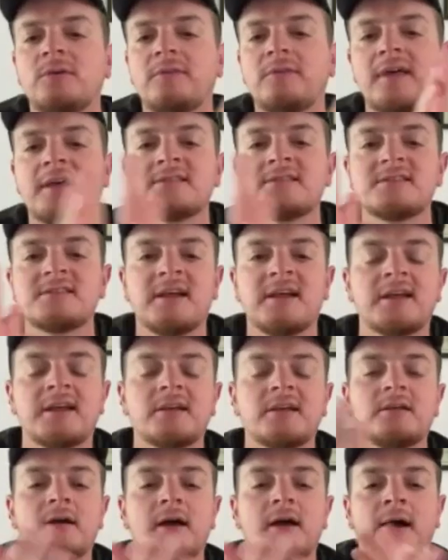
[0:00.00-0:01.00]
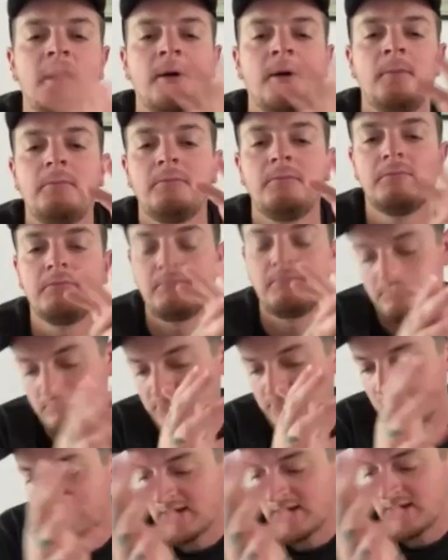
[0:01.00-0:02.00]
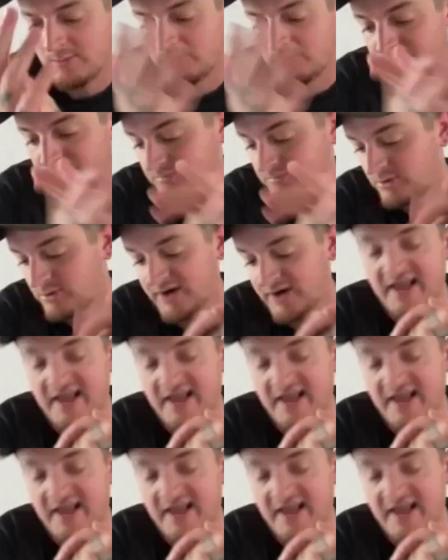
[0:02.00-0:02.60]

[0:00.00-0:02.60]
things, like, but I'm pretty